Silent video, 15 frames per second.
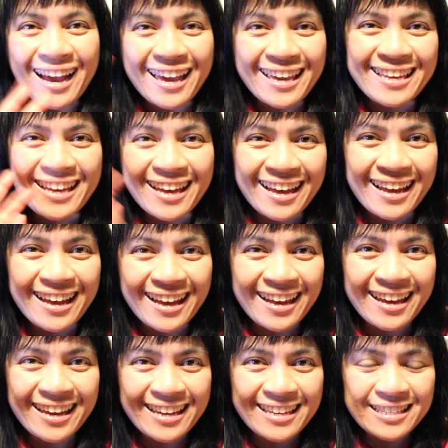Hi
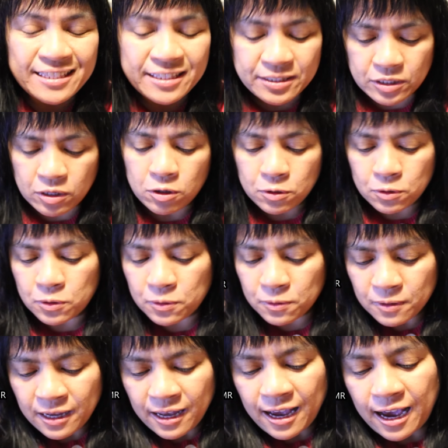guys,
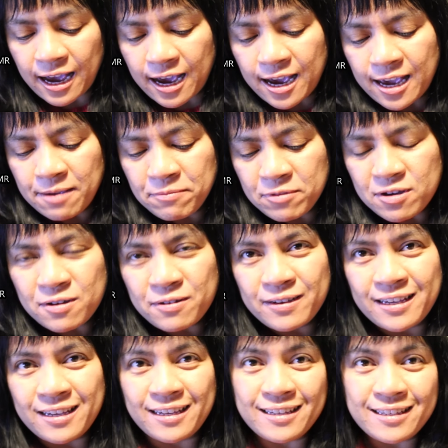so I'm
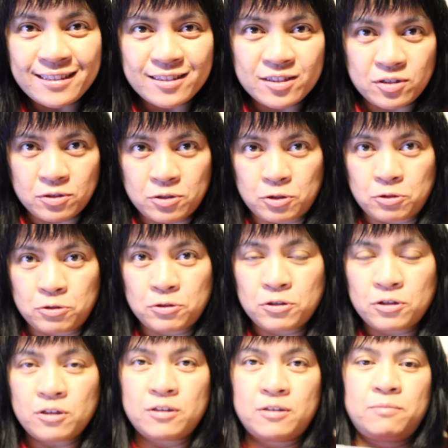going
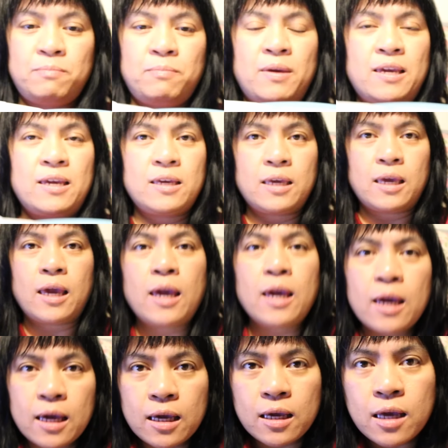to make
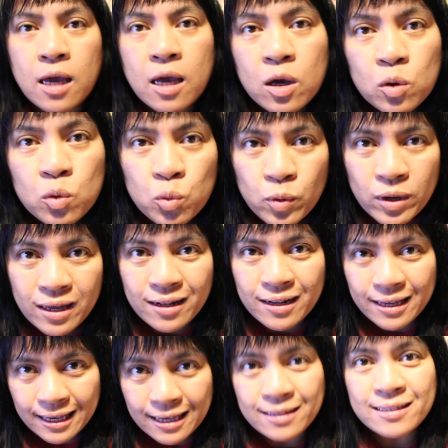a
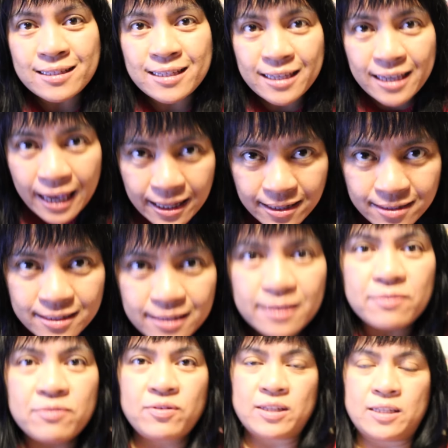Will Eat
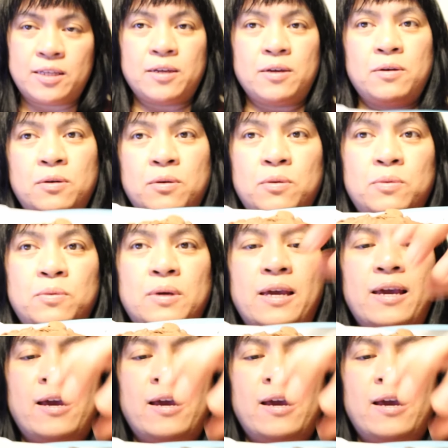Candy video.